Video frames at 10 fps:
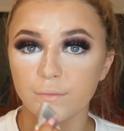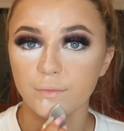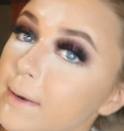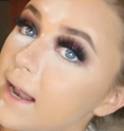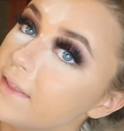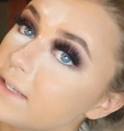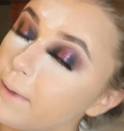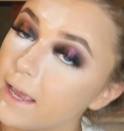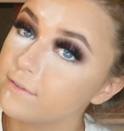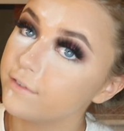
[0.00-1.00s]
I'm gonna let this
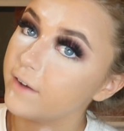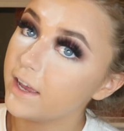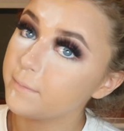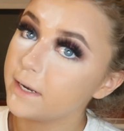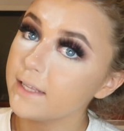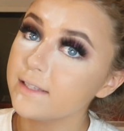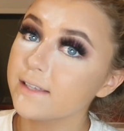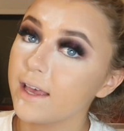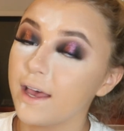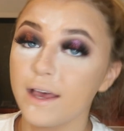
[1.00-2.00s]
bake for 5
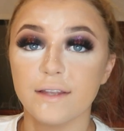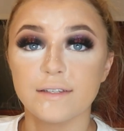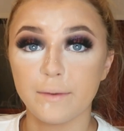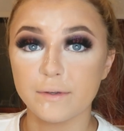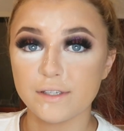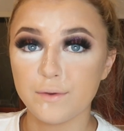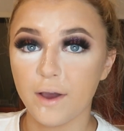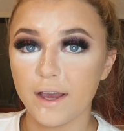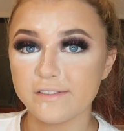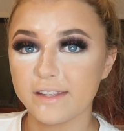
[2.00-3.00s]
minutes and I will see you
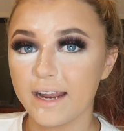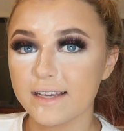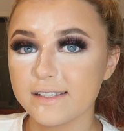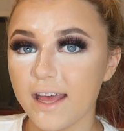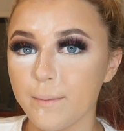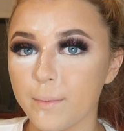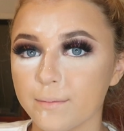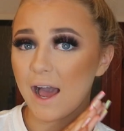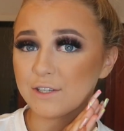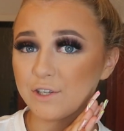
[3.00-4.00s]
guys for the next step.
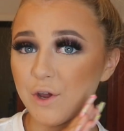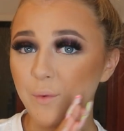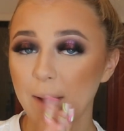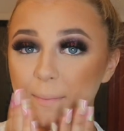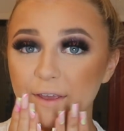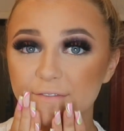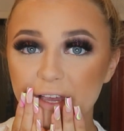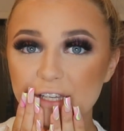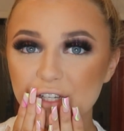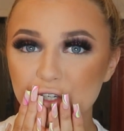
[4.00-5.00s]
I don't know why my
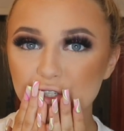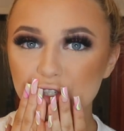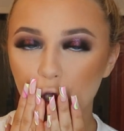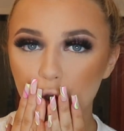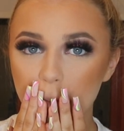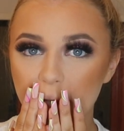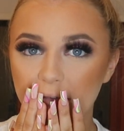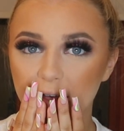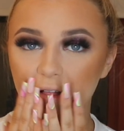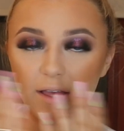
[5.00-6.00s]
face looks so
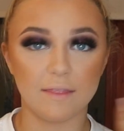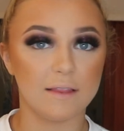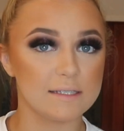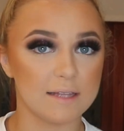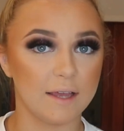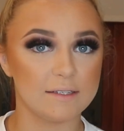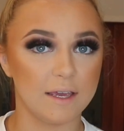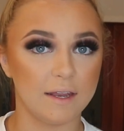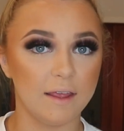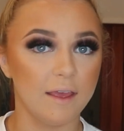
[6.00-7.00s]
pale in this
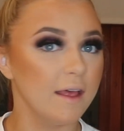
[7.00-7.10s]
lighting.